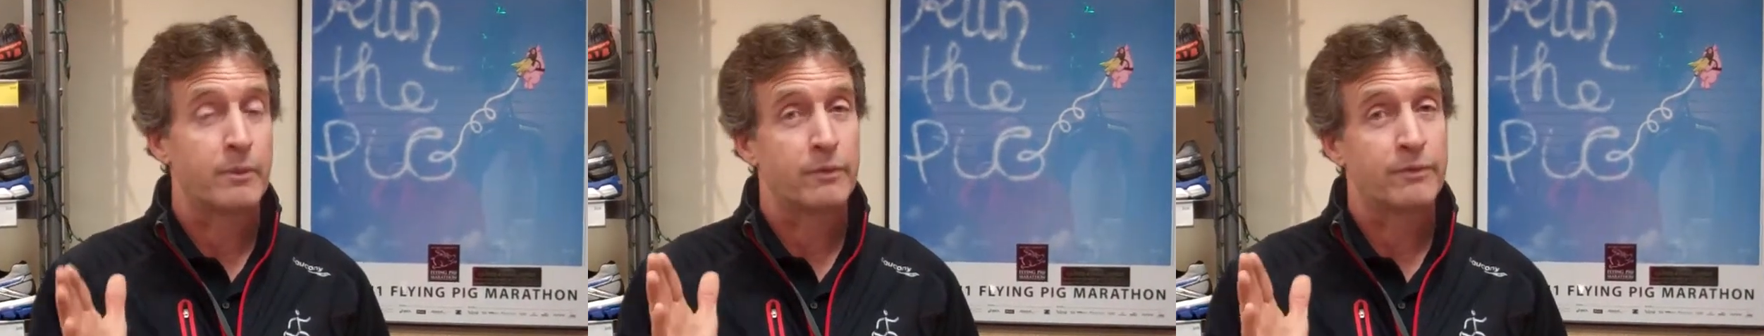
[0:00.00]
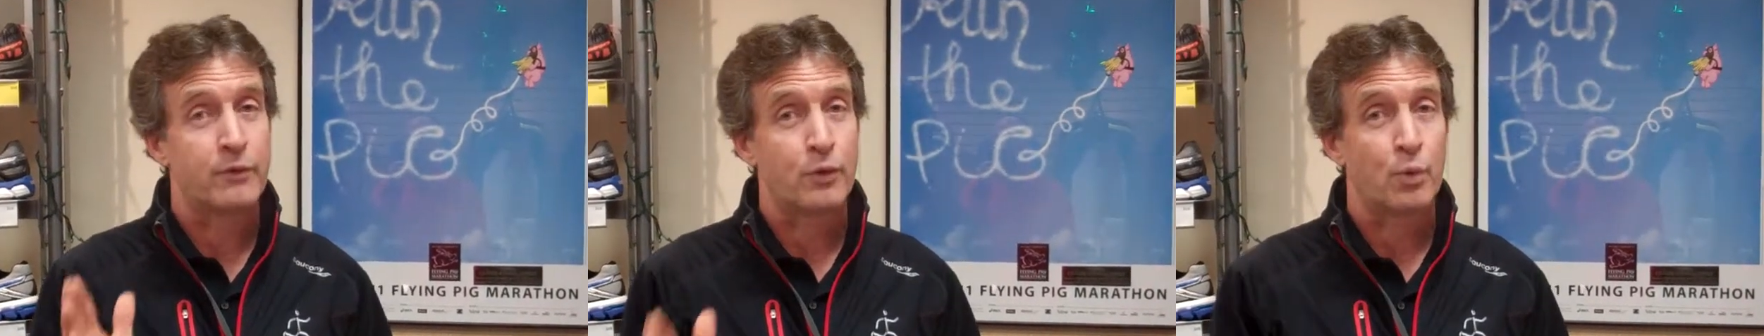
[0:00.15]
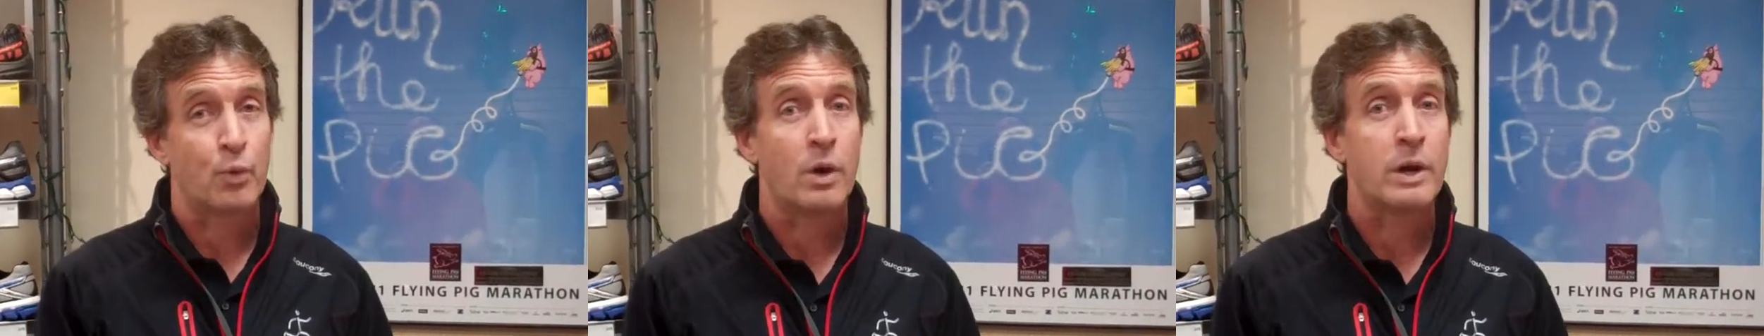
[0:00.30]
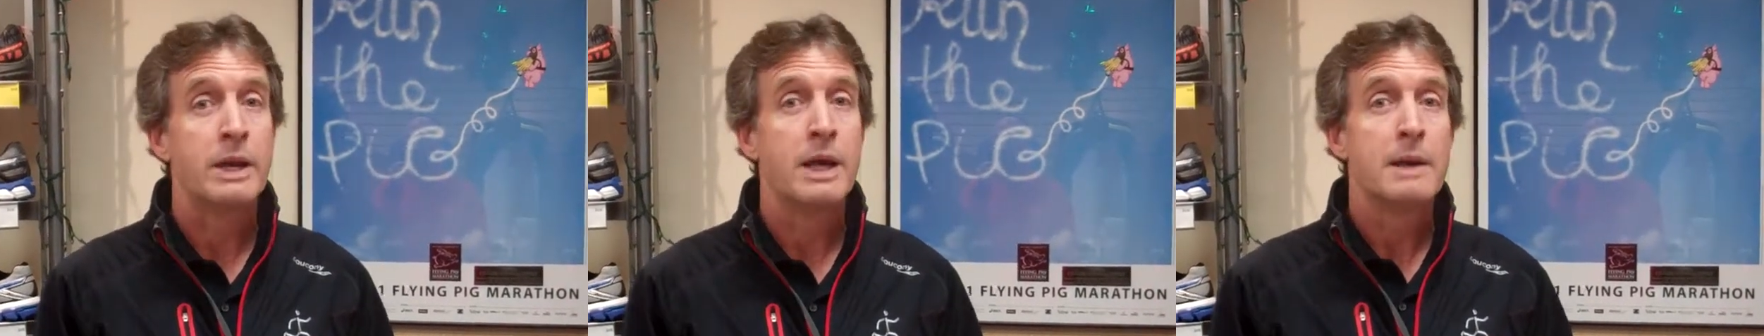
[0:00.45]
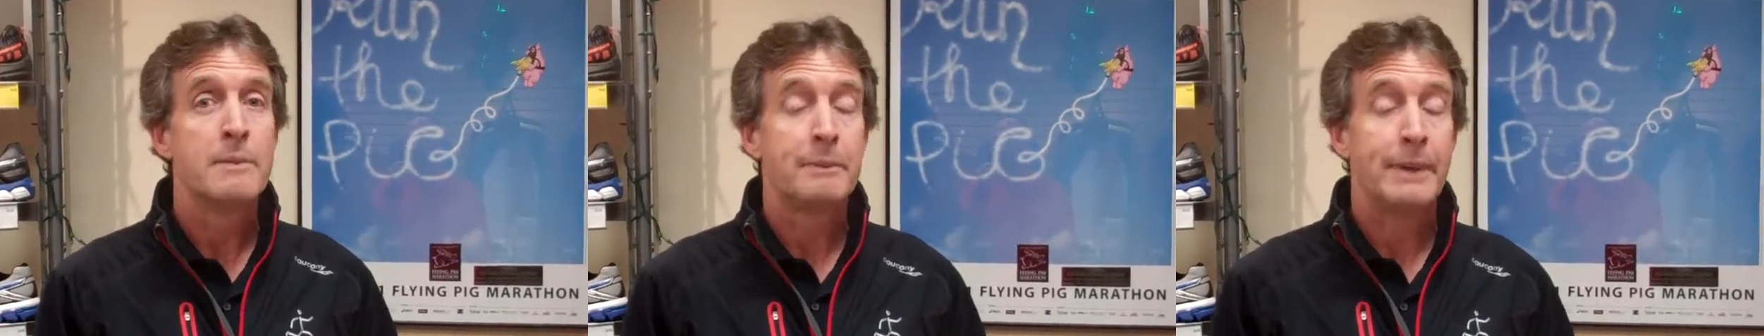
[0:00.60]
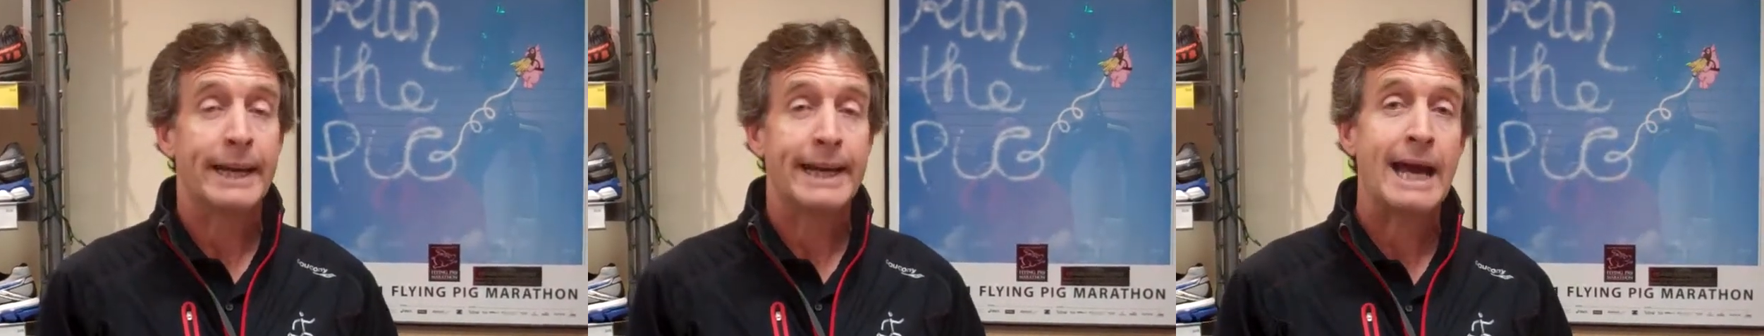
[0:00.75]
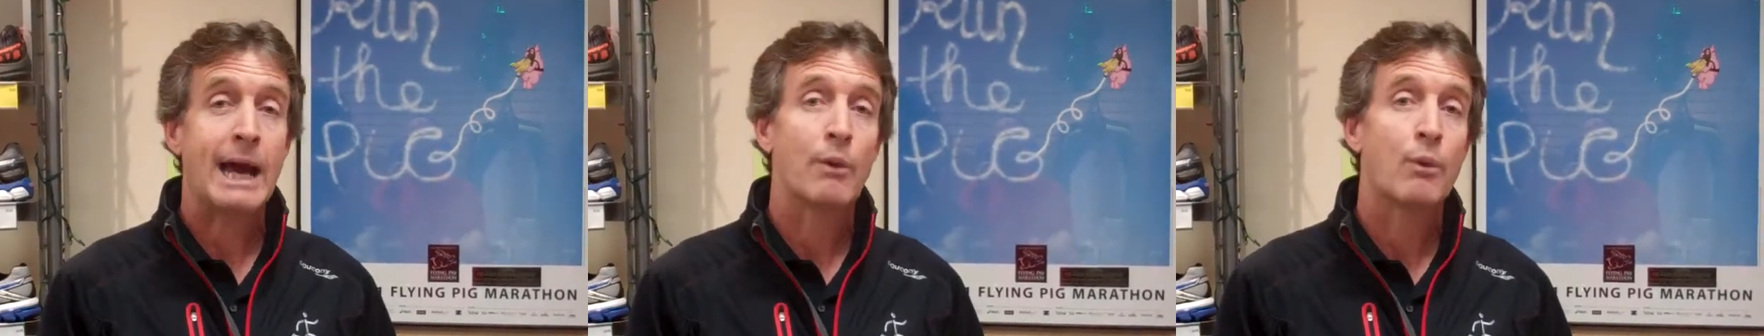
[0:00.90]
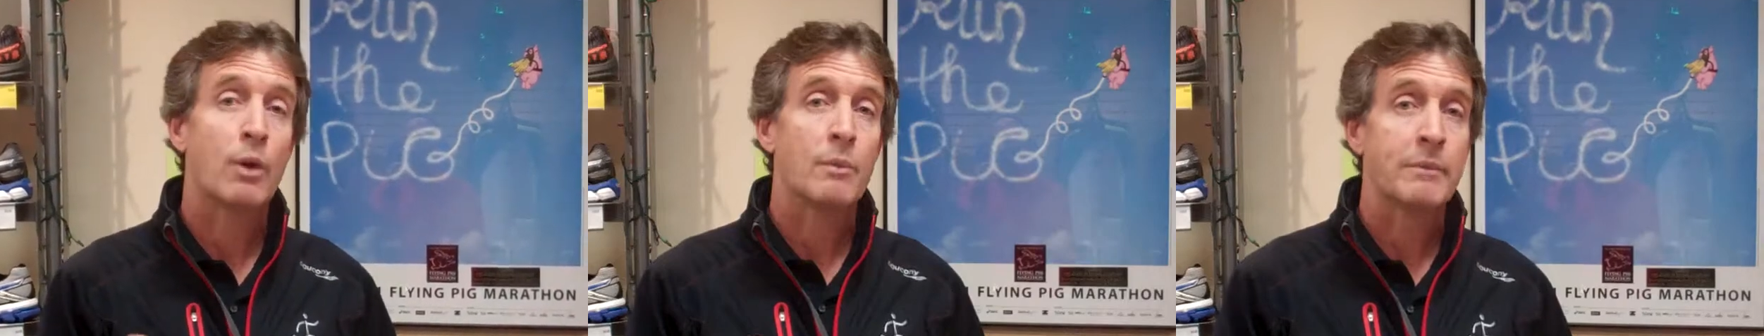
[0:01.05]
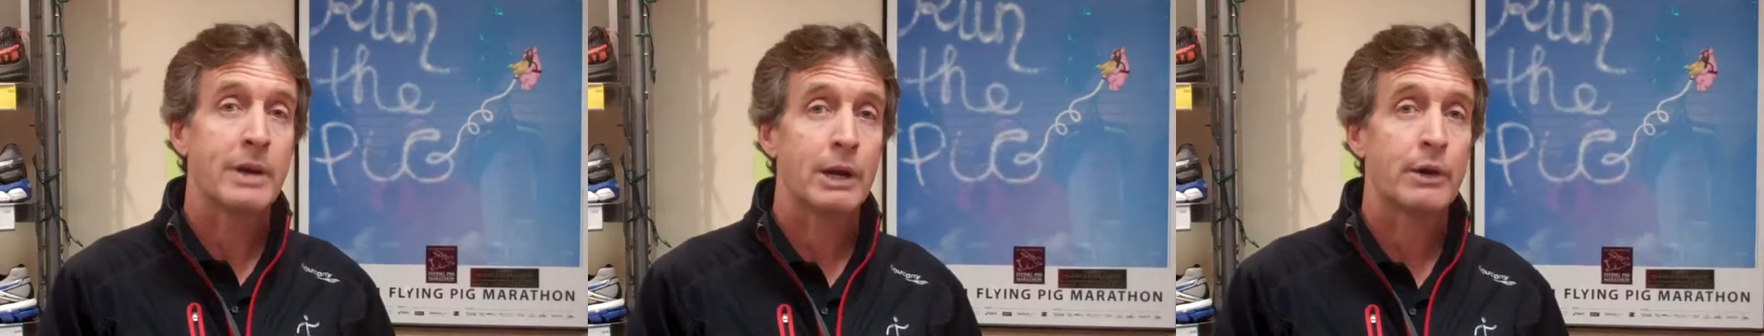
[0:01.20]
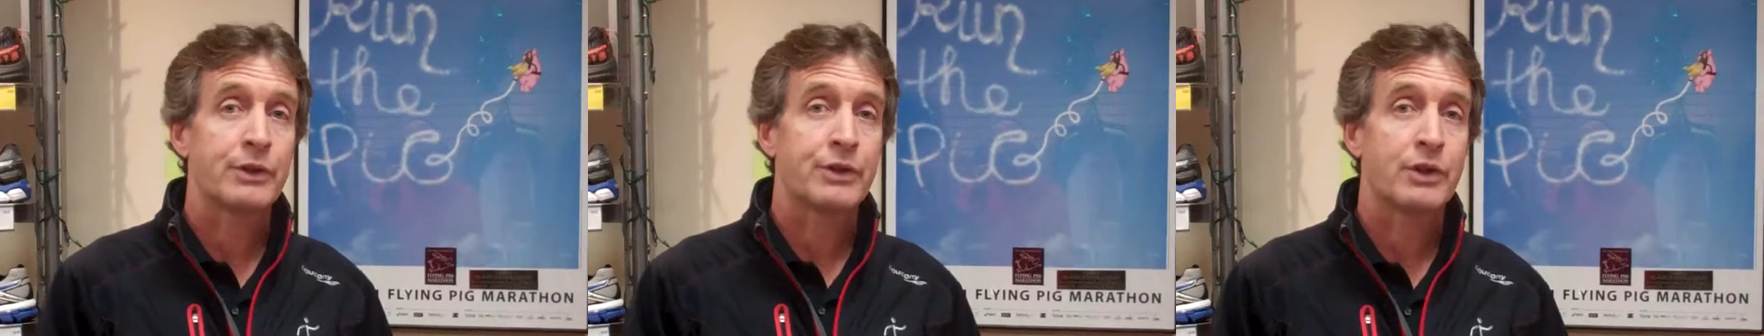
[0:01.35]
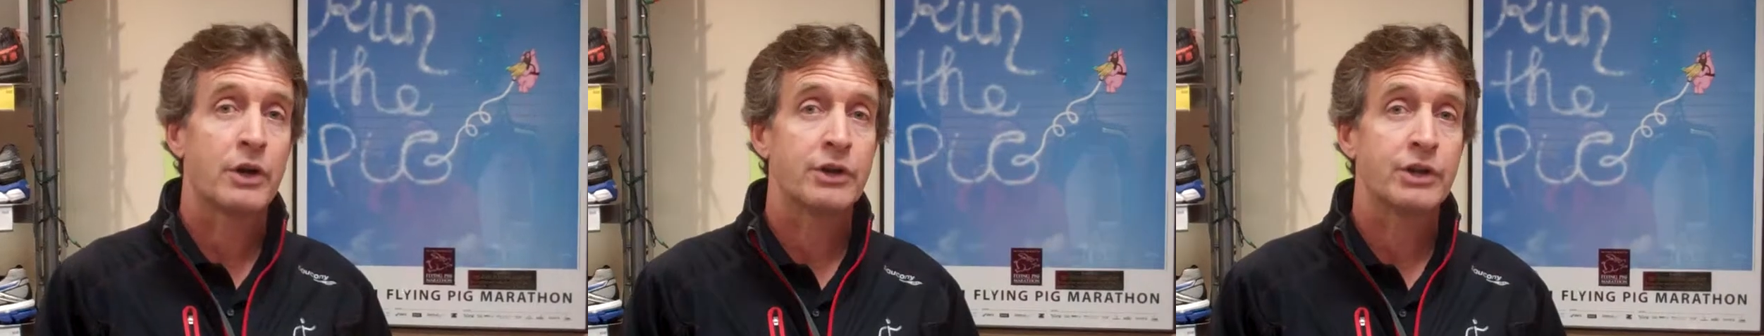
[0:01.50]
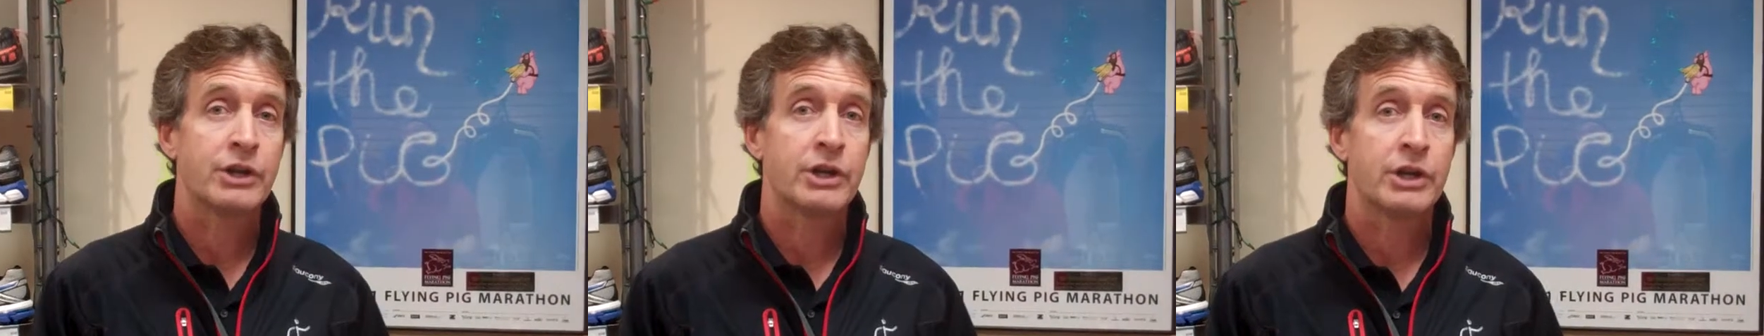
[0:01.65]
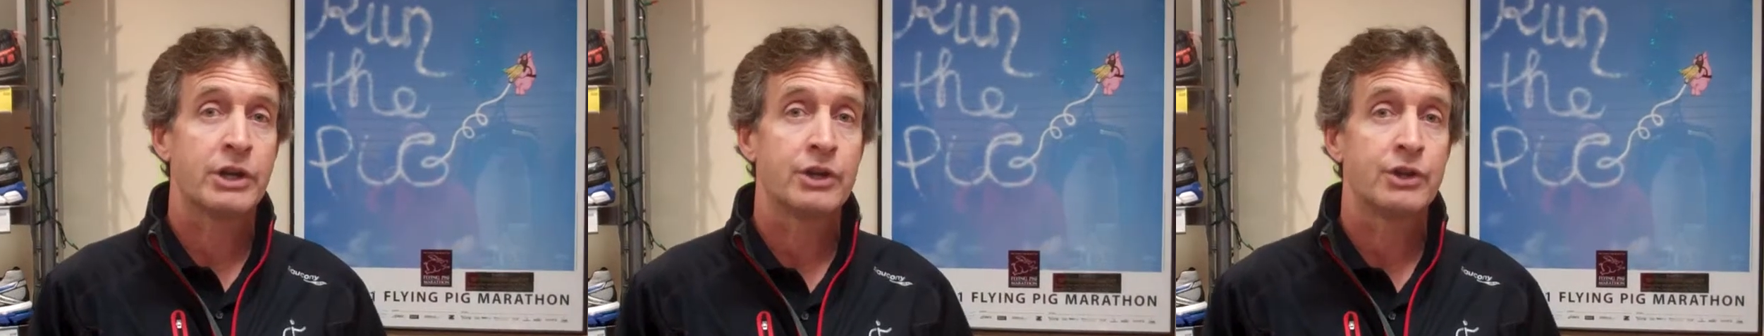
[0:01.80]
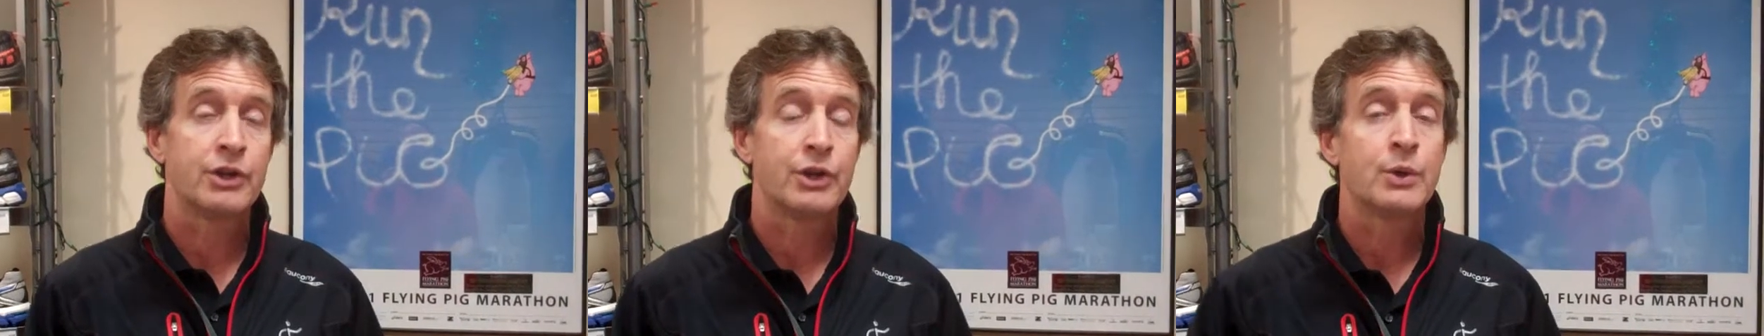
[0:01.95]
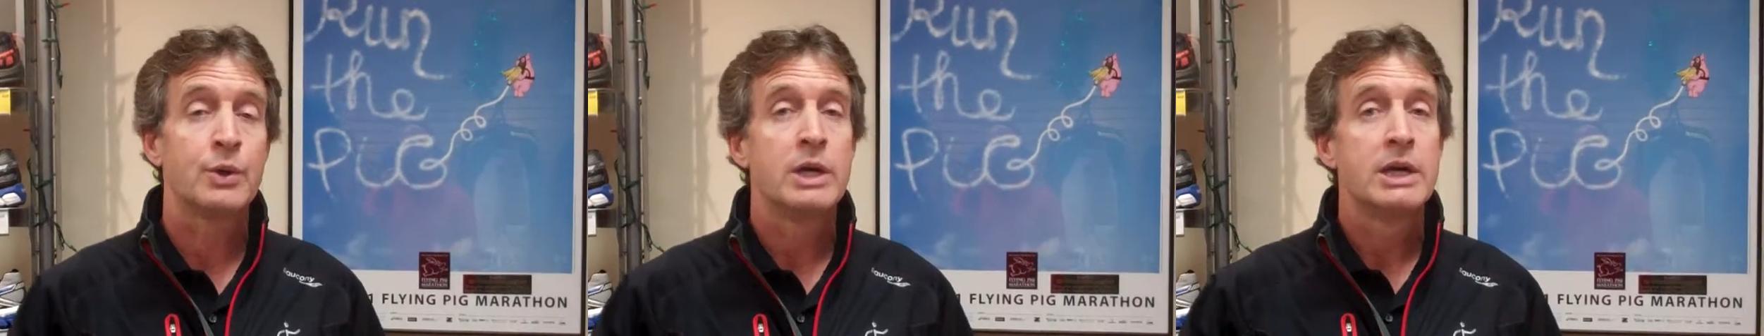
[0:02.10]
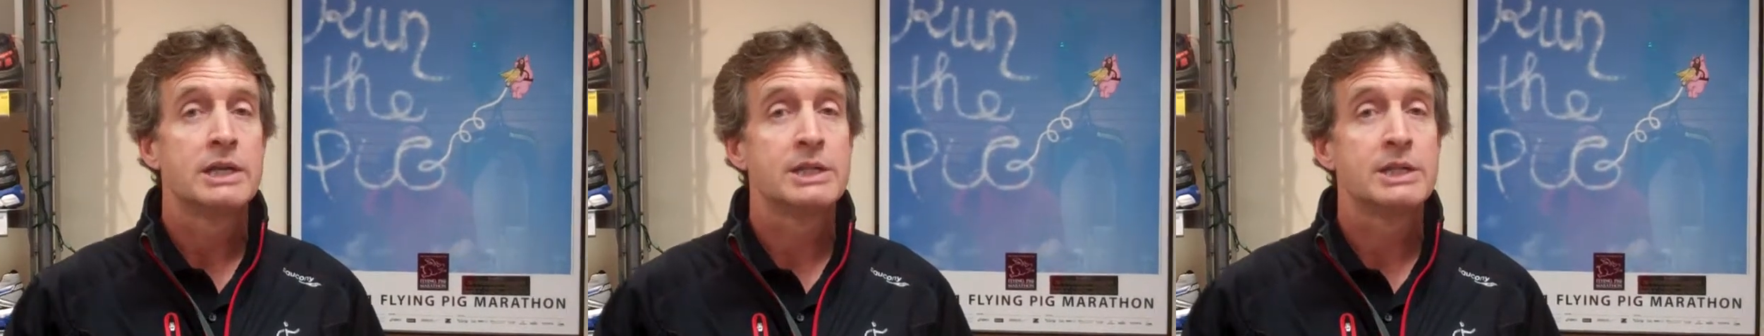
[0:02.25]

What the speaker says: for one, pick out what marathon you're going to do,